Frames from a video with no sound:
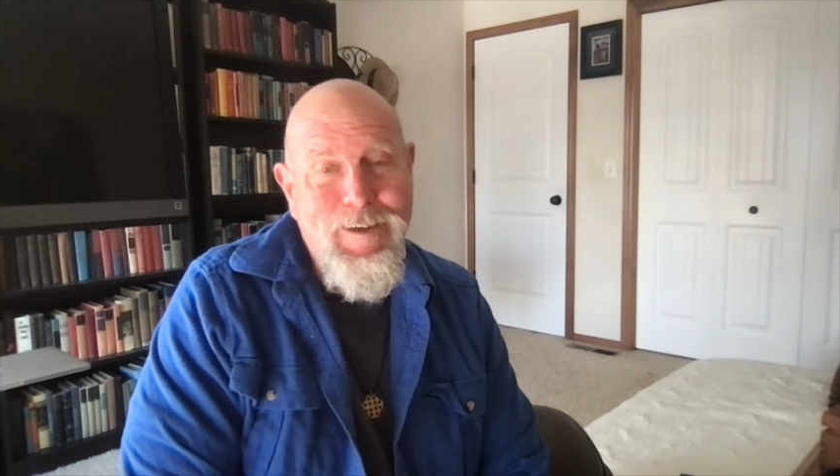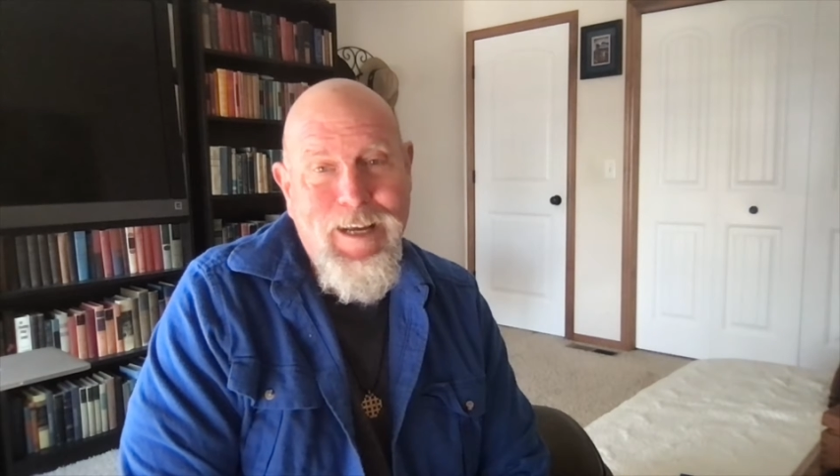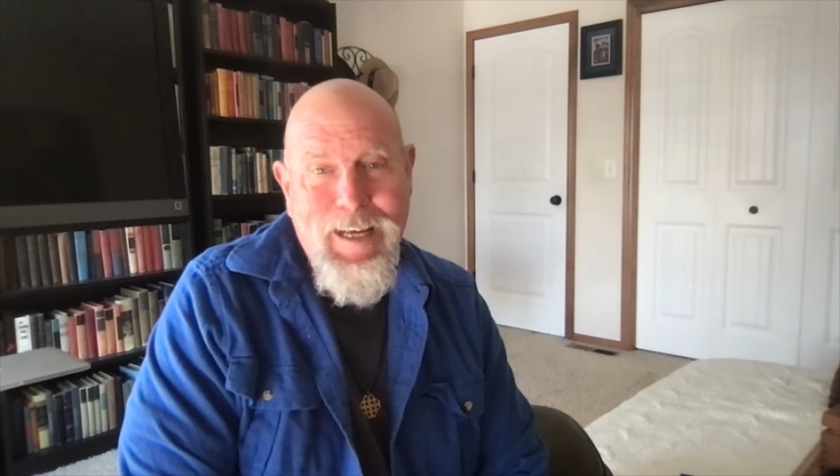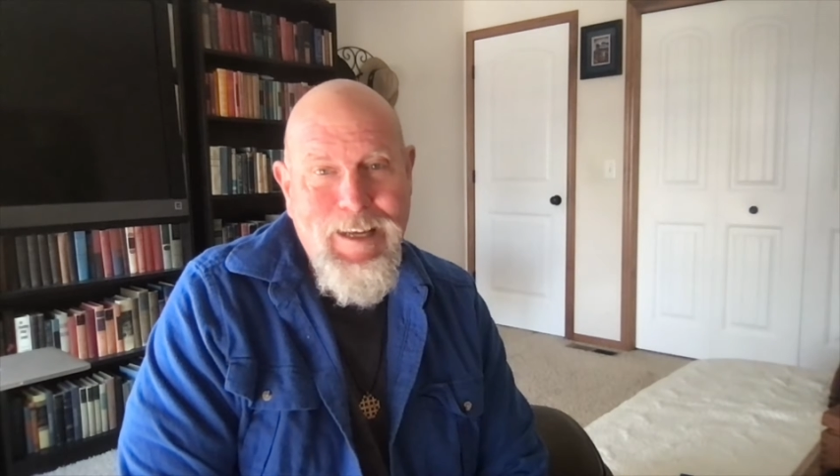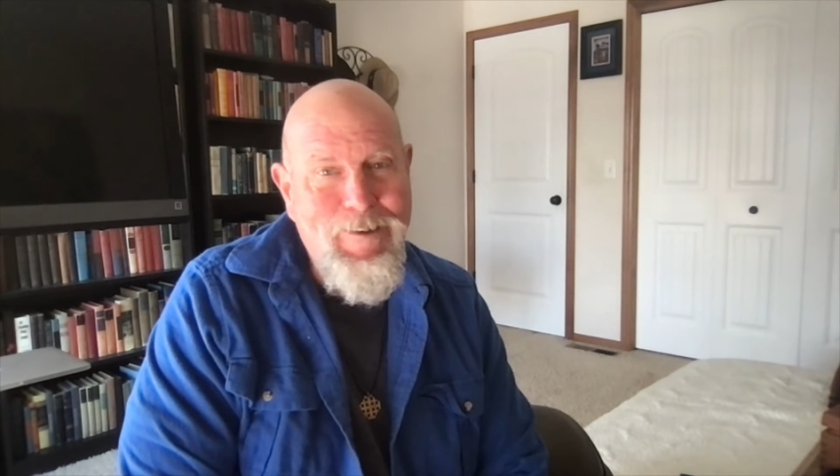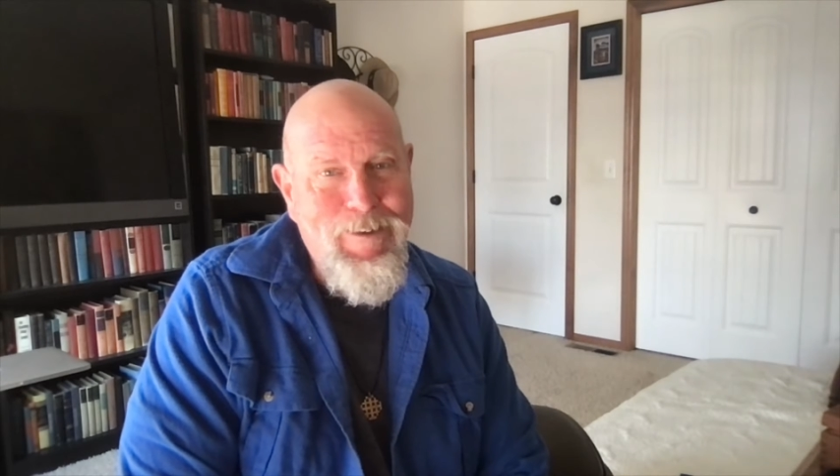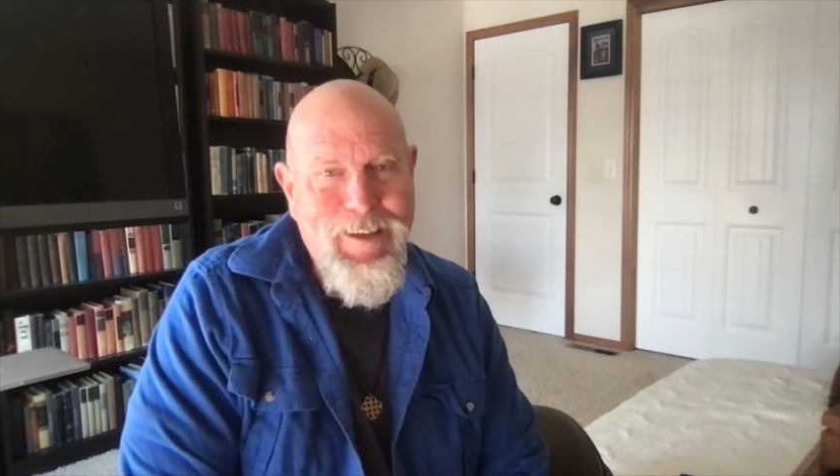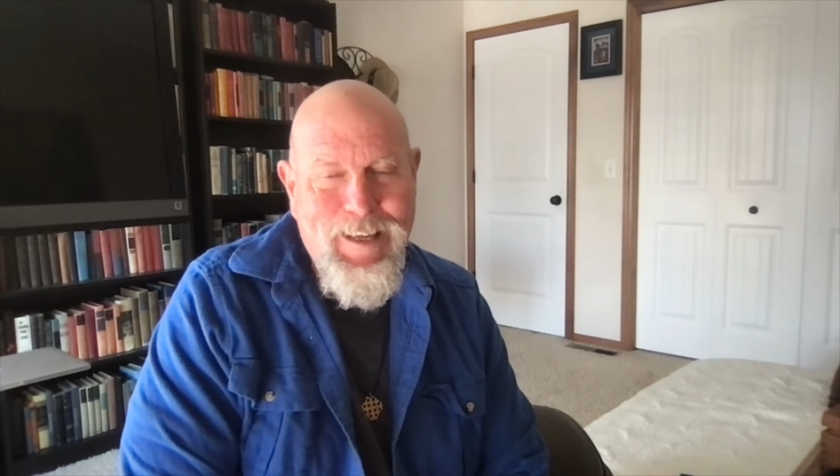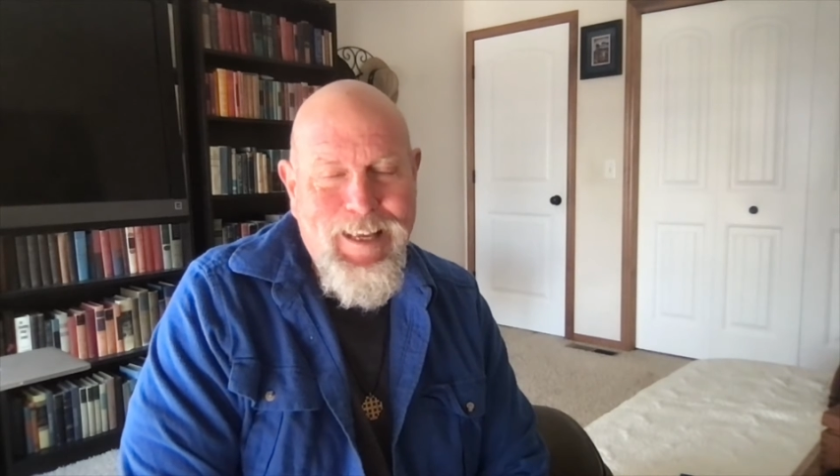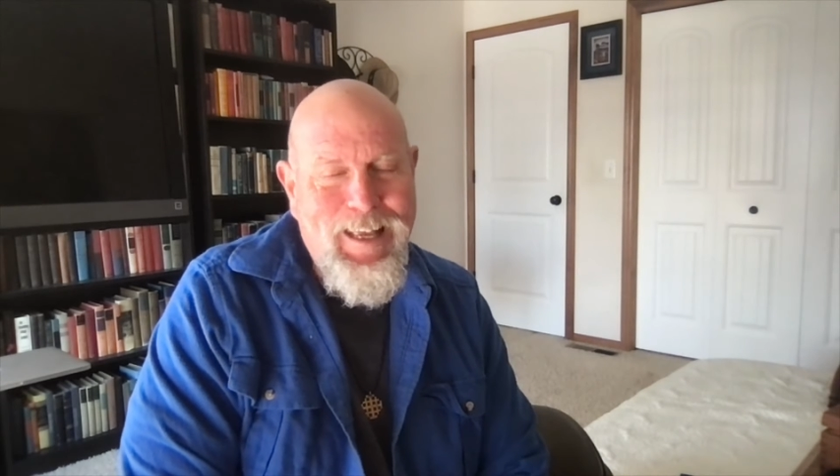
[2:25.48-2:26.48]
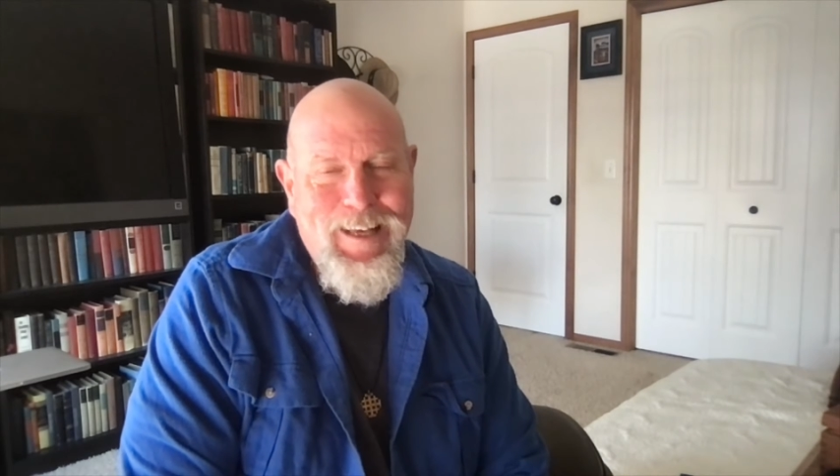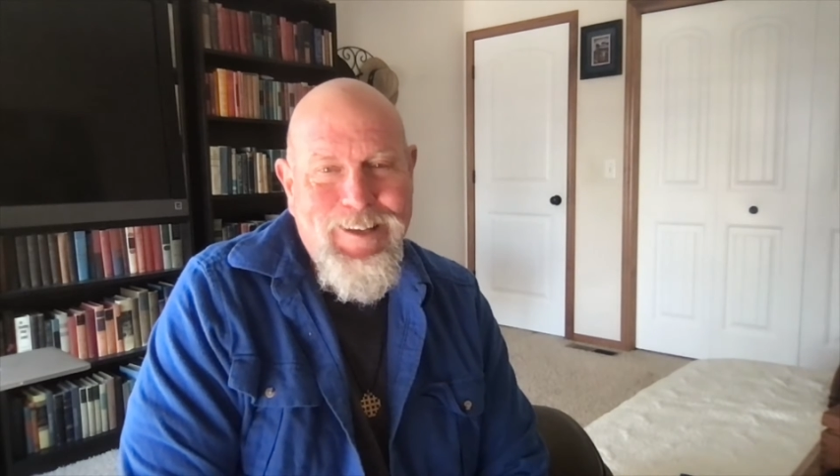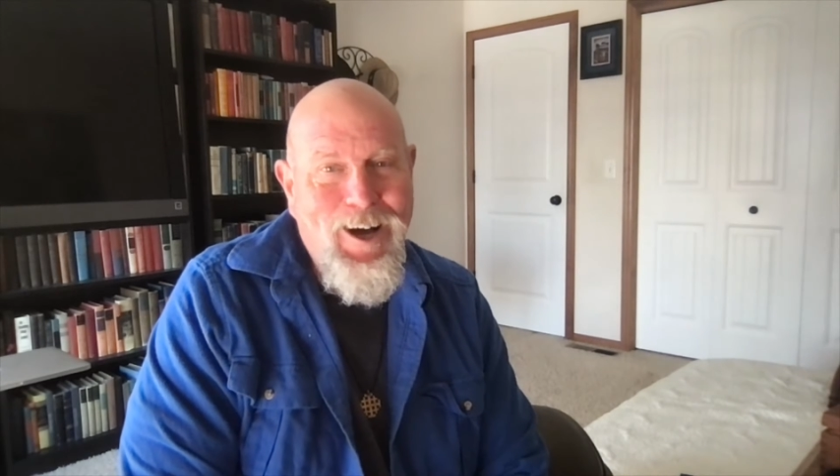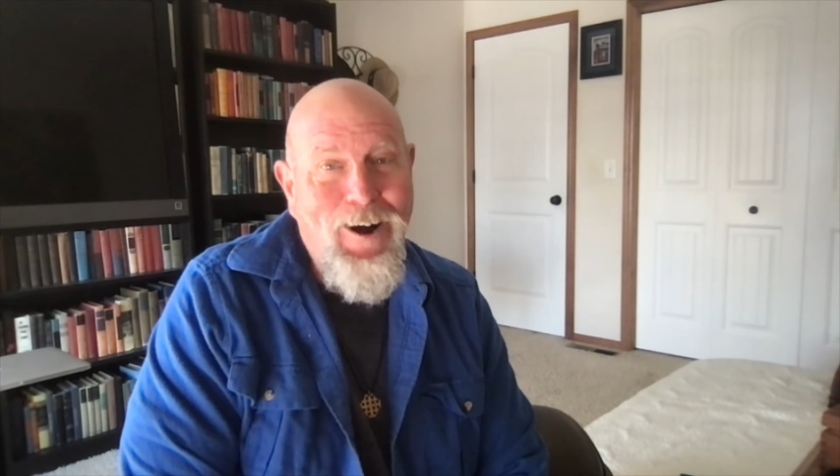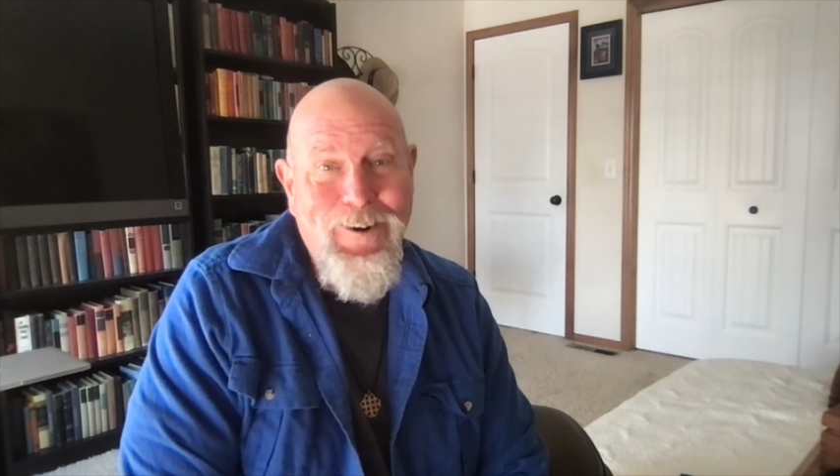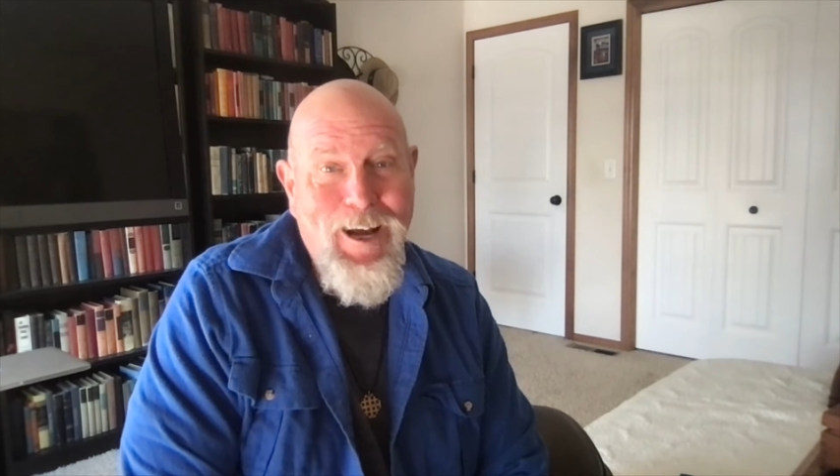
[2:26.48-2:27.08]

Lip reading: it's hard